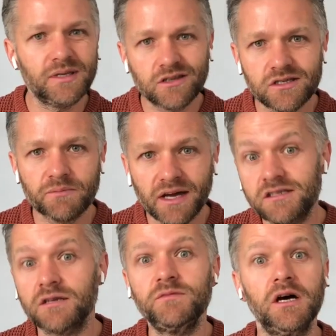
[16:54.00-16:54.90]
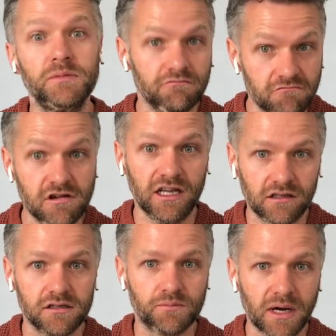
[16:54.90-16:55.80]
it doesn't matter, sometimes it really
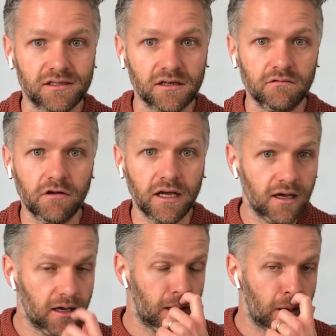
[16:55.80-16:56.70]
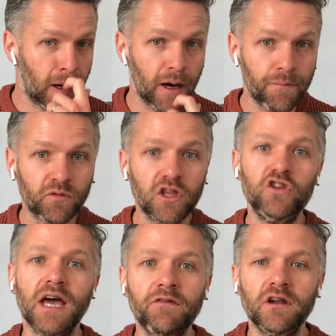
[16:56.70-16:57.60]
does matter, right? You
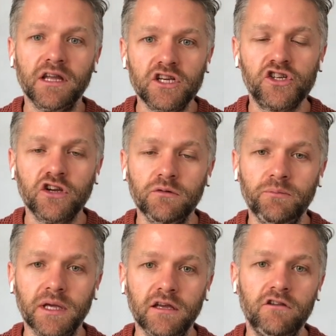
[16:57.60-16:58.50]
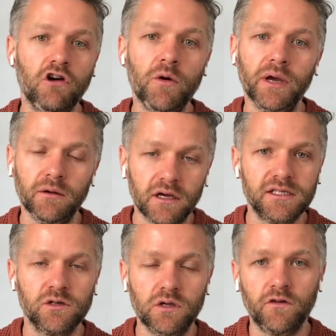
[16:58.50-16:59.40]
definitely shouldn't be growing
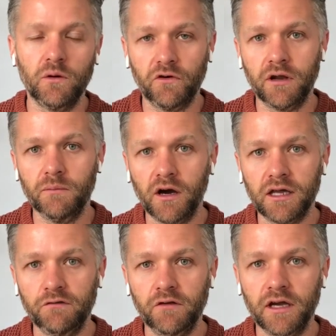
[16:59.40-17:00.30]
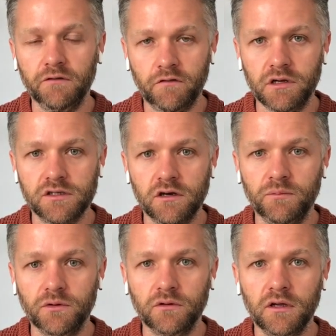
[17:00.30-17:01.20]
until you've got product market fit, for
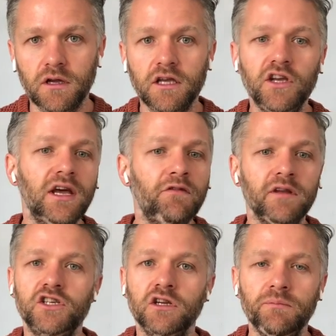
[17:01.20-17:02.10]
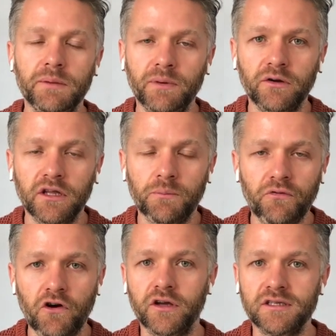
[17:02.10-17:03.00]
example. You definitely shouldn't be building a
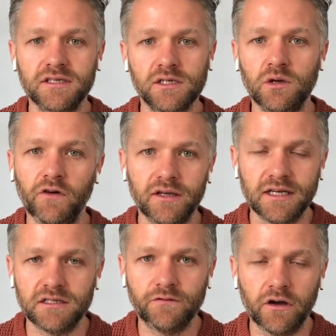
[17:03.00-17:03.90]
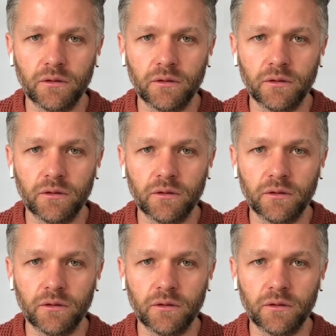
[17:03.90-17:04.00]
product until you've identified